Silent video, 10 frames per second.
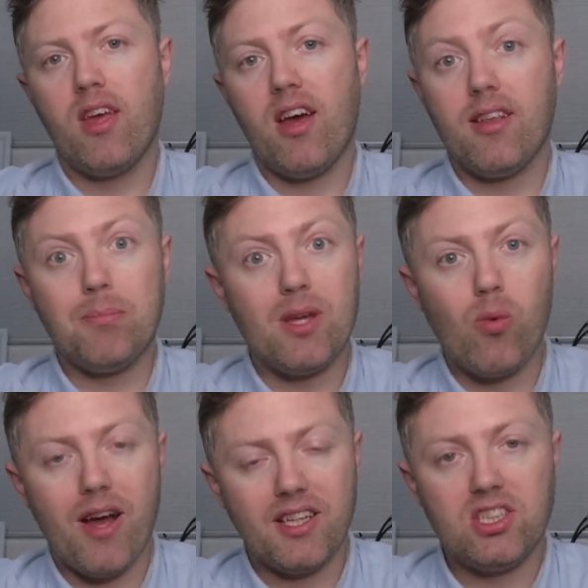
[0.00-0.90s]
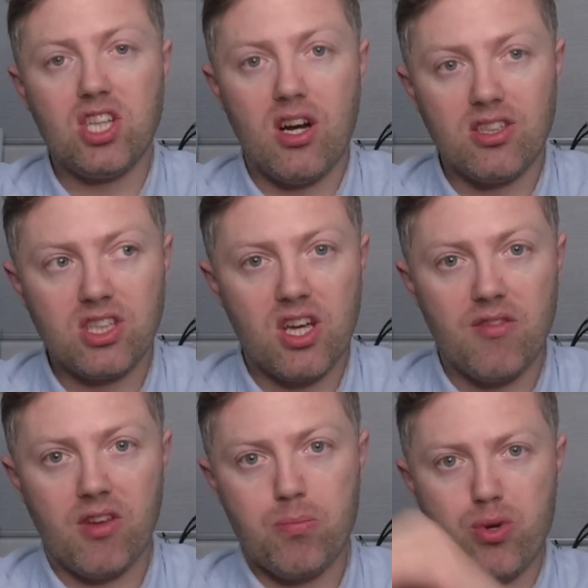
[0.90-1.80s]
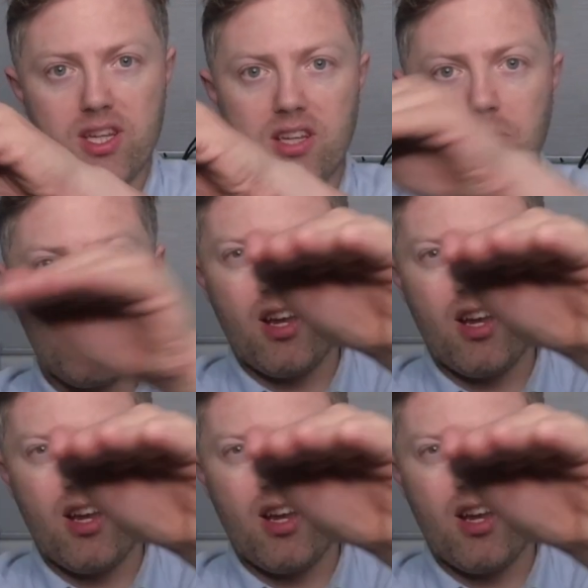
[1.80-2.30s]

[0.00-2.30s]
And the BYD charge curve is it's